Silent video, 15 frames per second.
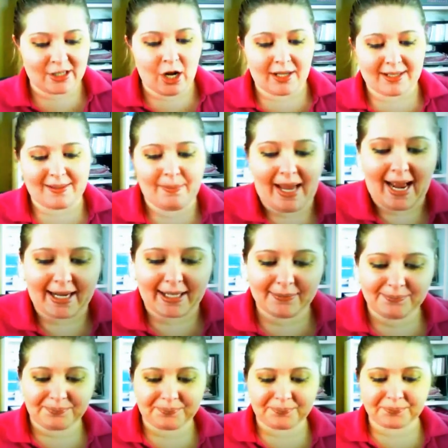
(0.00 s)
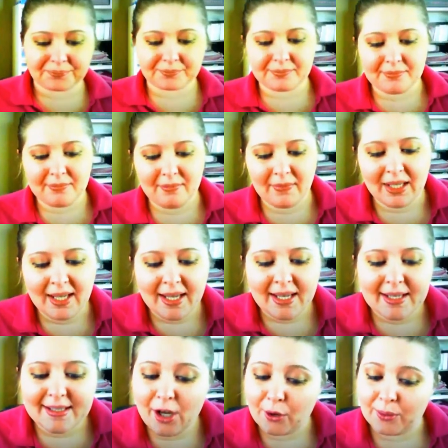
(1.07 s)
is an awesome bag.
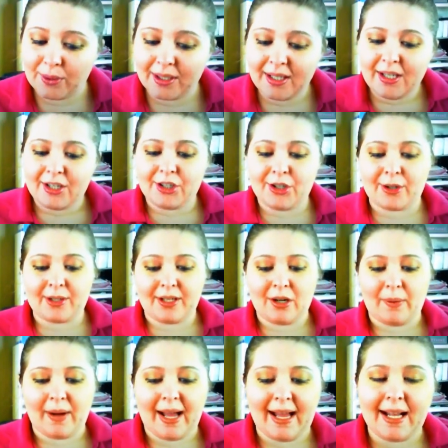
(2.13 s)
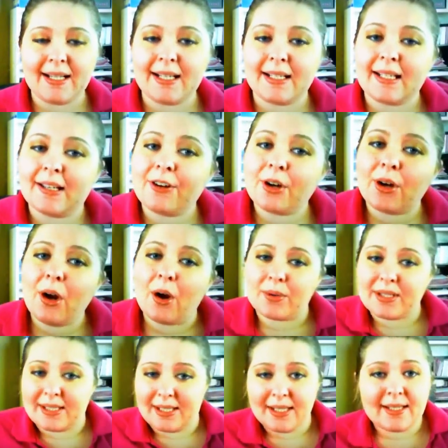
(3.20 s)
So you're going to go ahead and give your
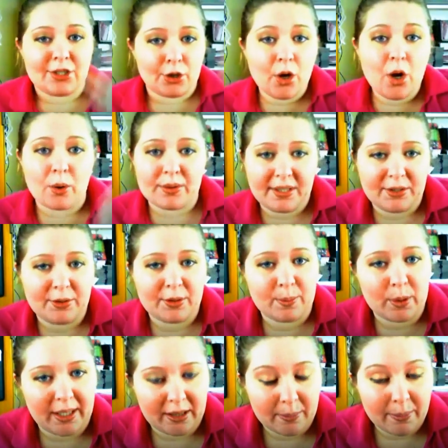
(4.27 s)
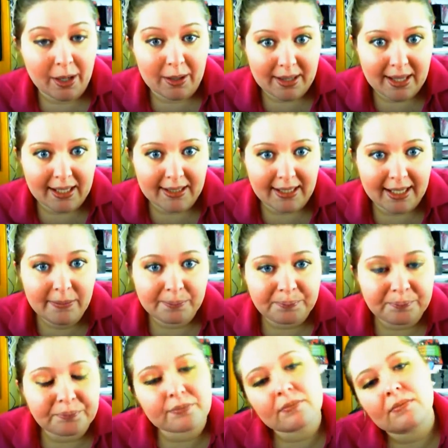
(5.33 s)
hostess who's booking the party that night,
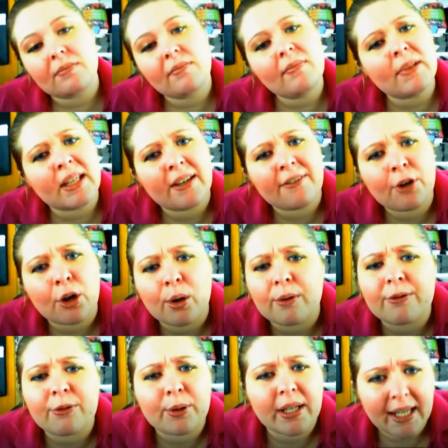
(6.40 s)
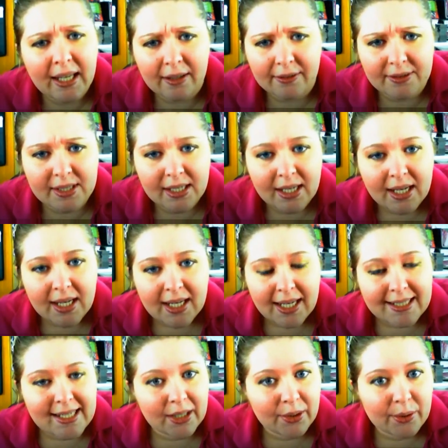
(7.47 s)
give her free gift
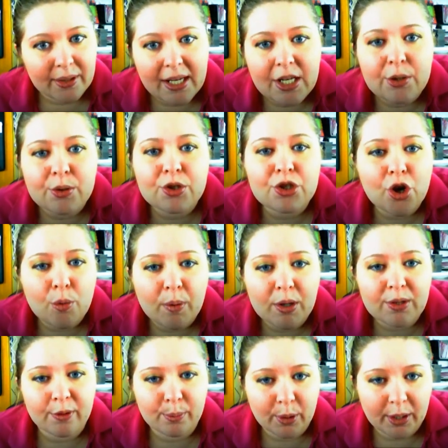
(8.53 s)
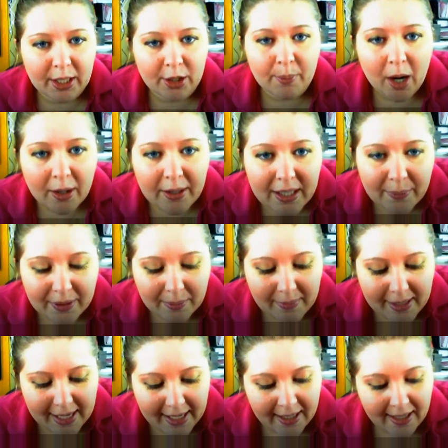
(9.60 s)
and tell her thank you so much for booking your party with
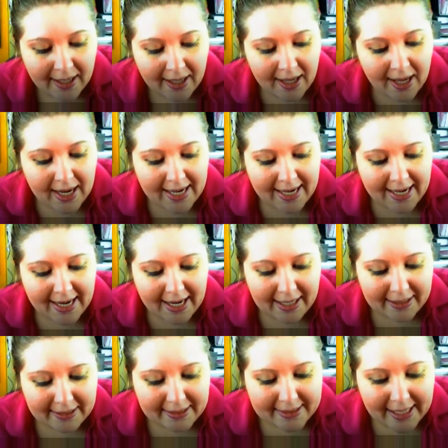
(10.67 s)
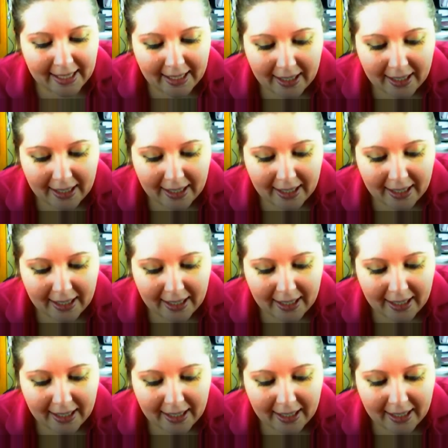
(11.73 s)
me. And